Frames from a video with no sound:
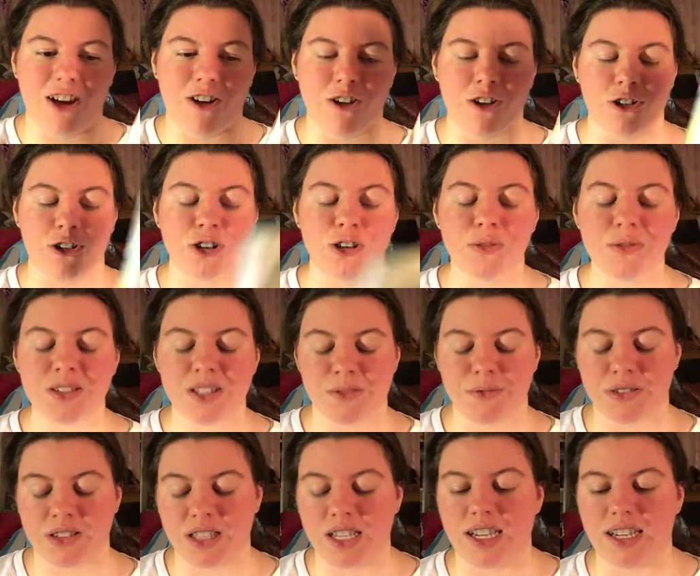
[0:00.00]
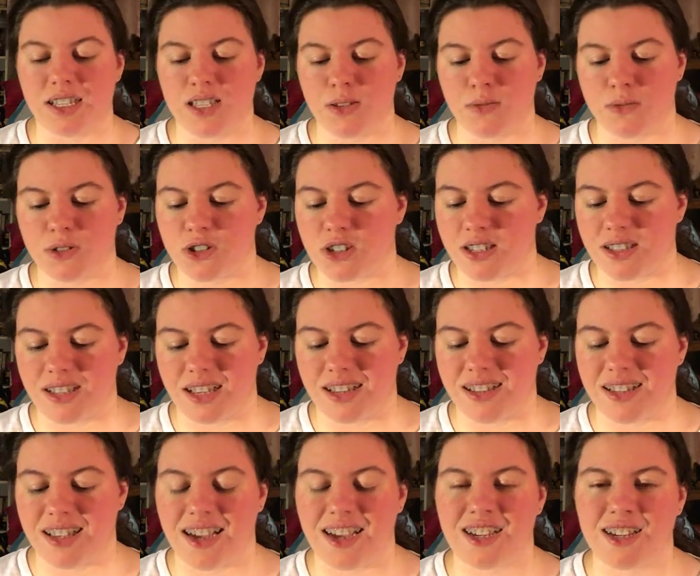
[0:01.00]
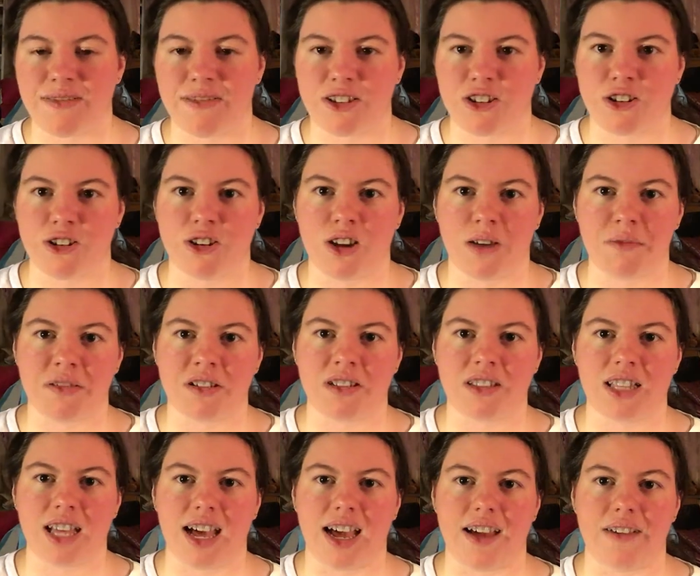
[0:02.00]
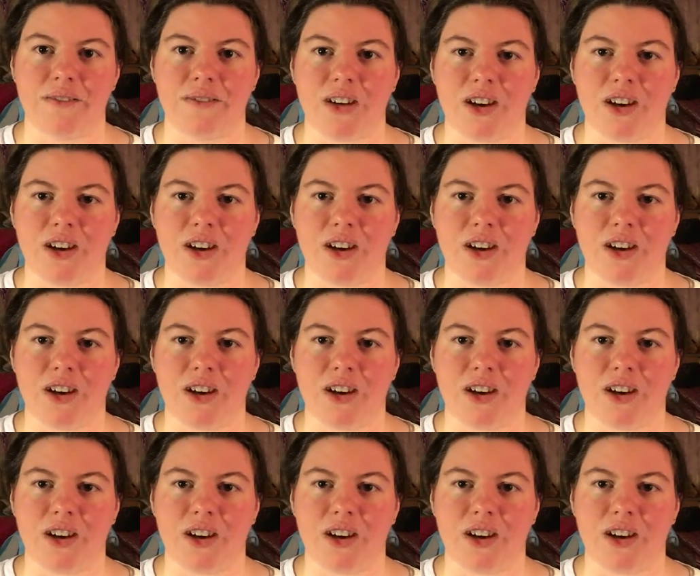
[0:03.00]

her newest release, which is a science fiction novel that